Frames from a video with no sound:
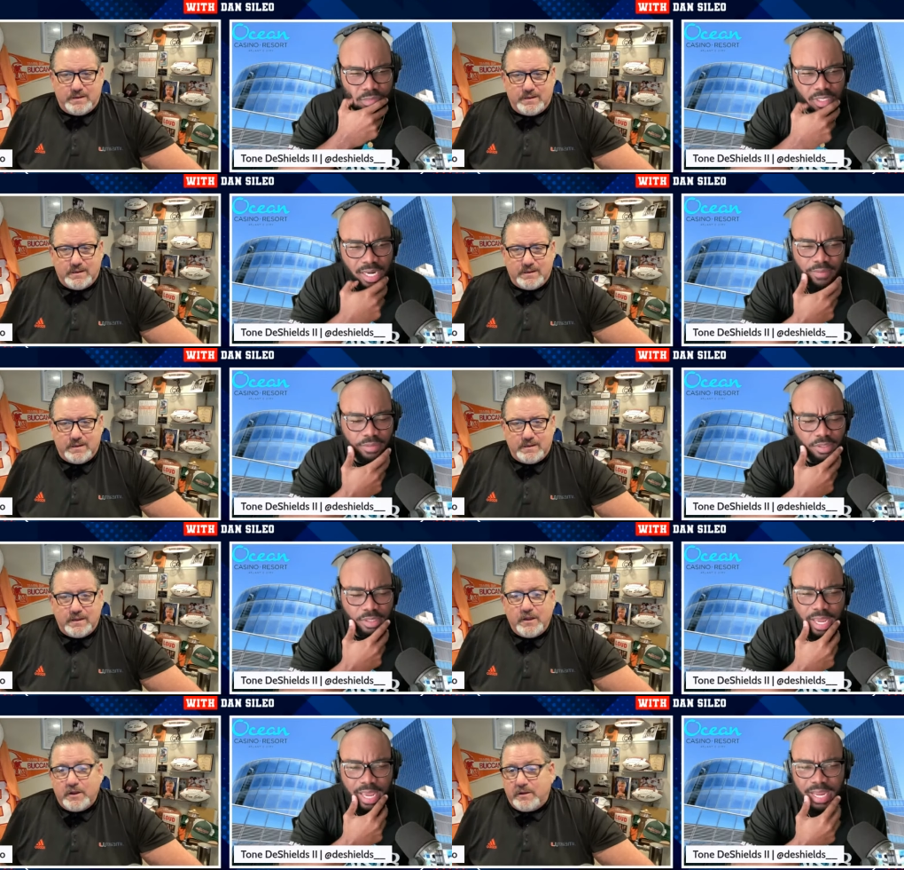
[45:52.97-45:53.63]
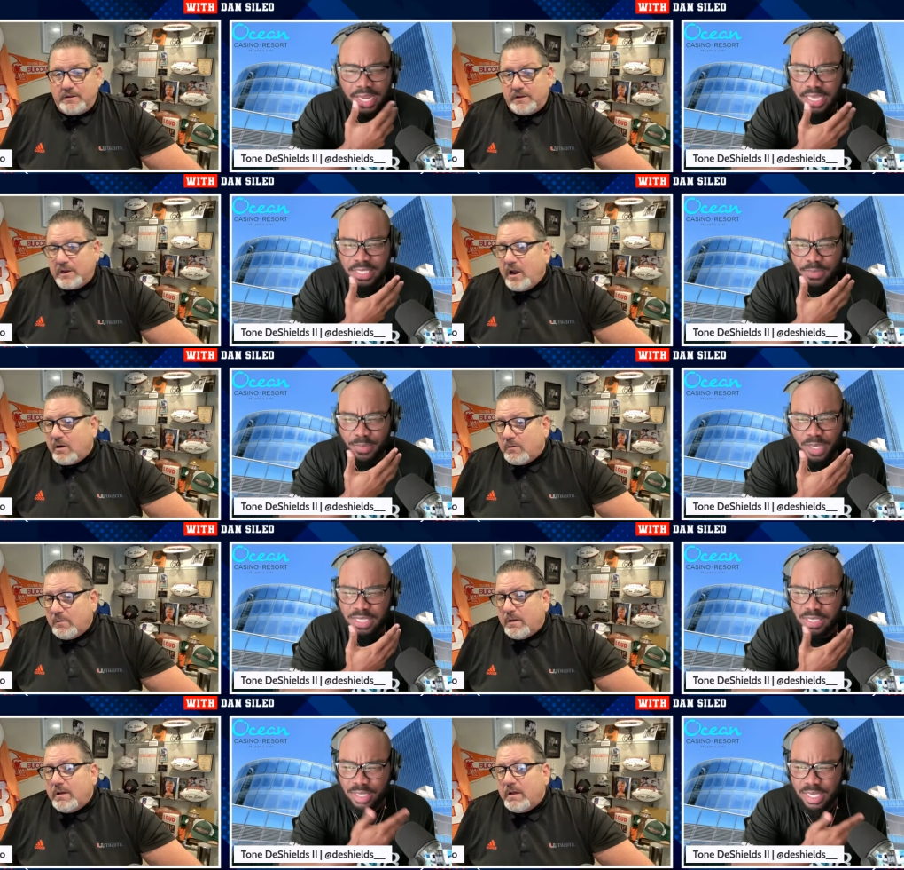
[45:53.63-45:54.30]
Speaker 1: Never. And he's
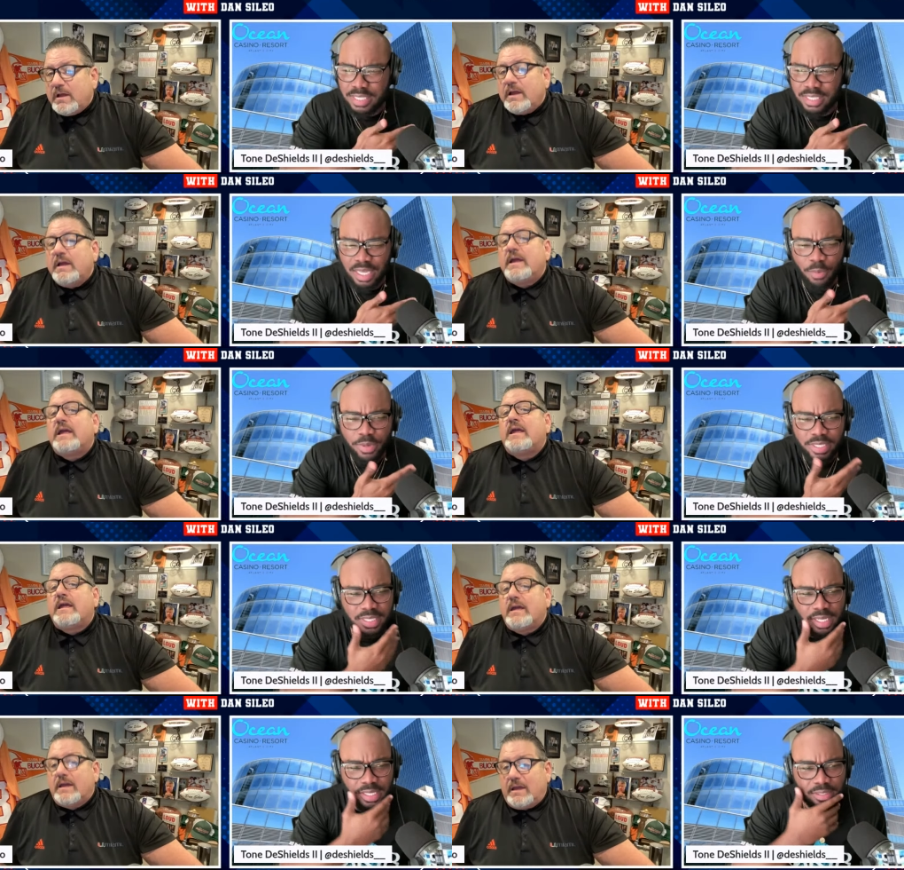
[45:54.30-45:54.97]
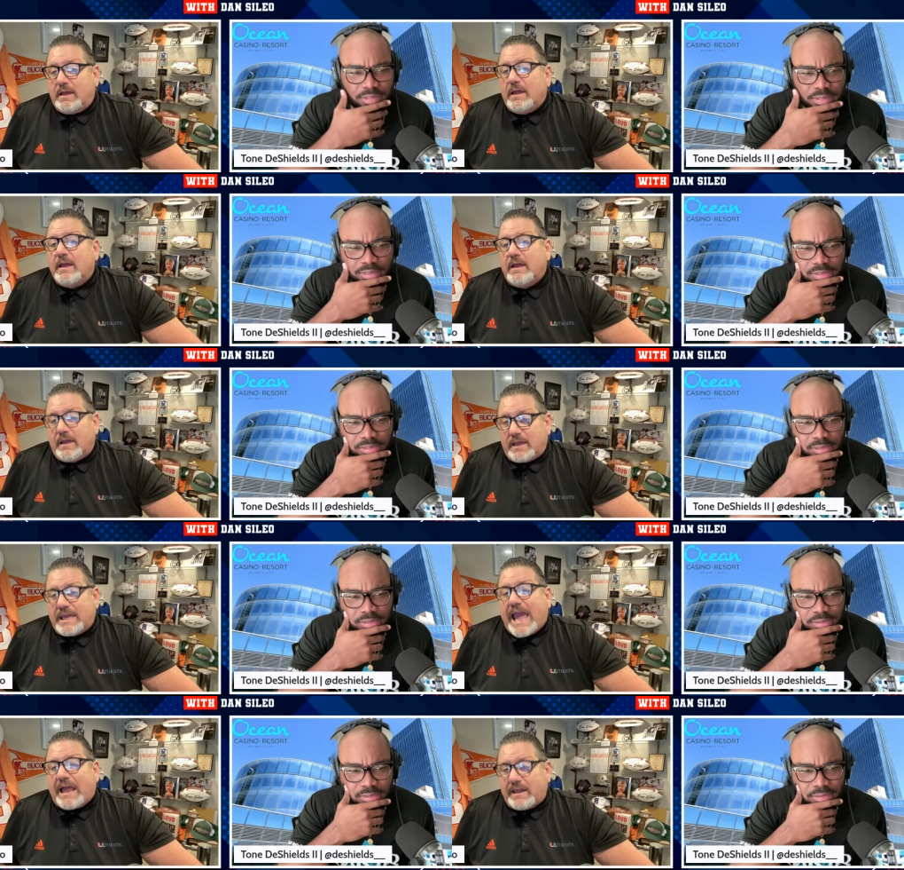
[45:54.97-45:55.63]
no. he's he's done what he's done.
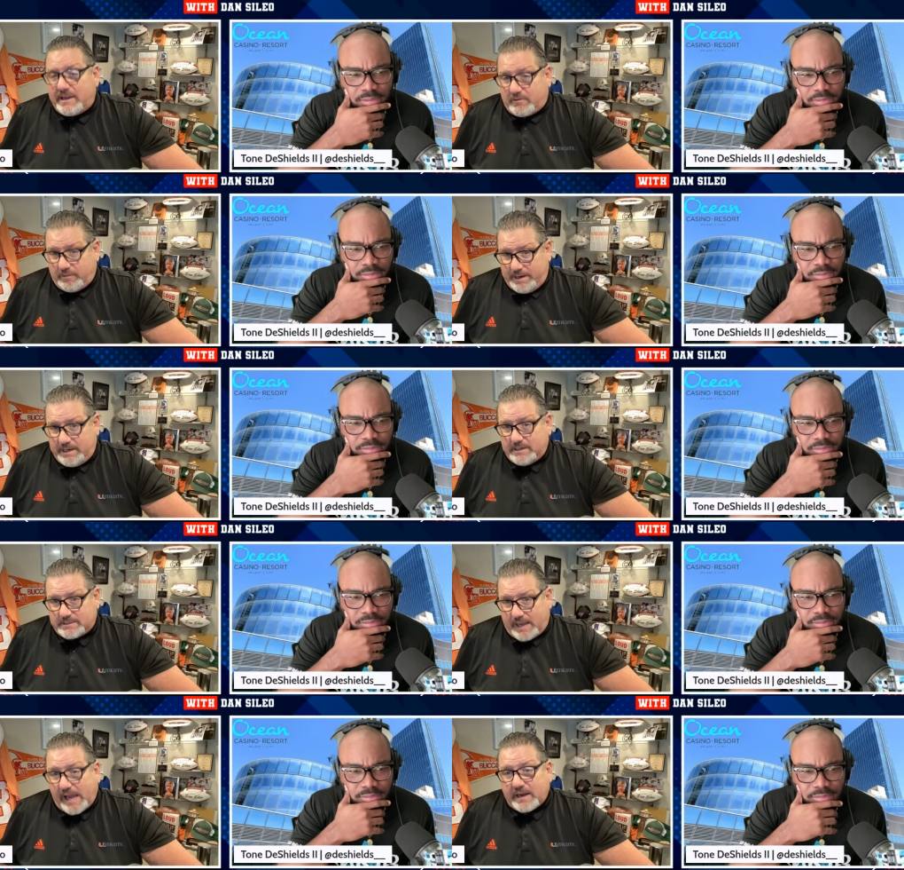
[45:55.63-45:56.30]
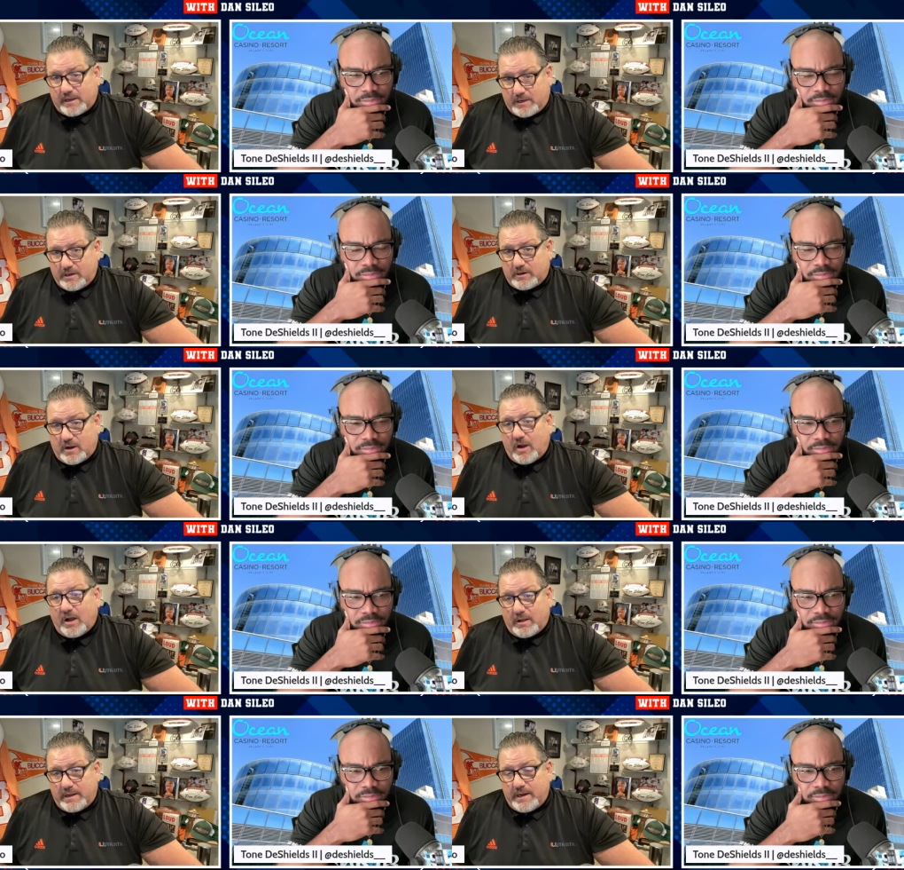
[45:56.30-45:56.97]
Speaker 2: Kelly Green's got a good
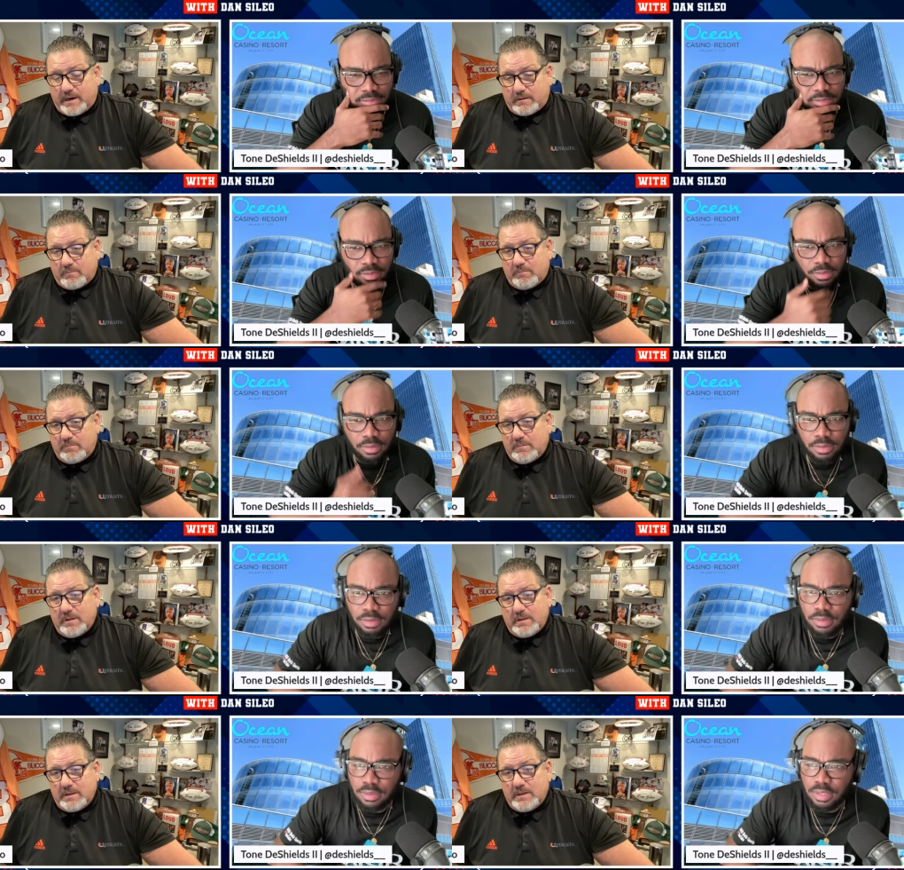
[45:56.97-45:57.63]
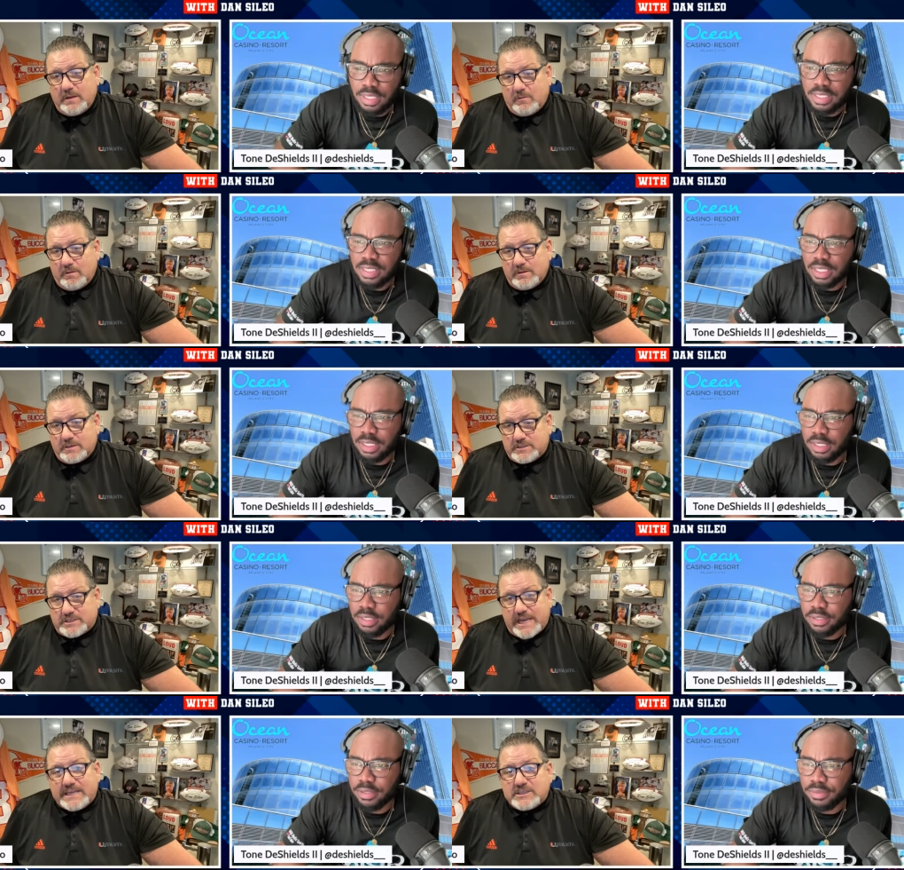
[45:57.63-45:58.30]
call here. Let's see.
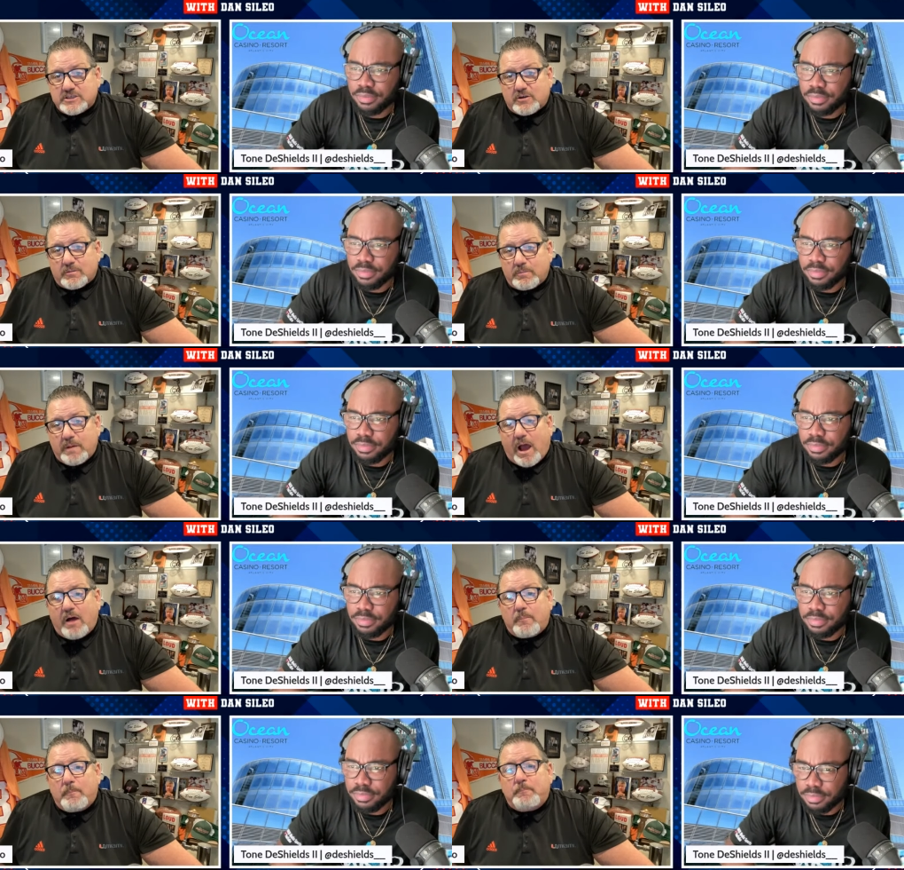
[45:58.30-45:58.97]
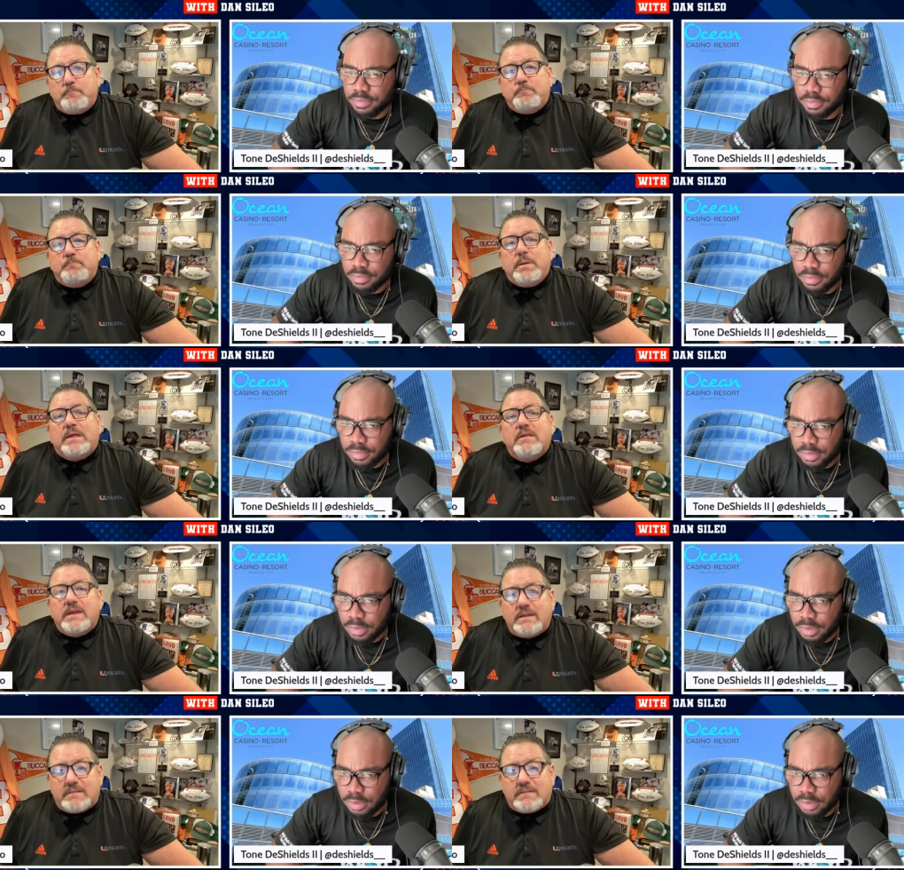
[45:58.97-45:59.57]
Saints here. are a billion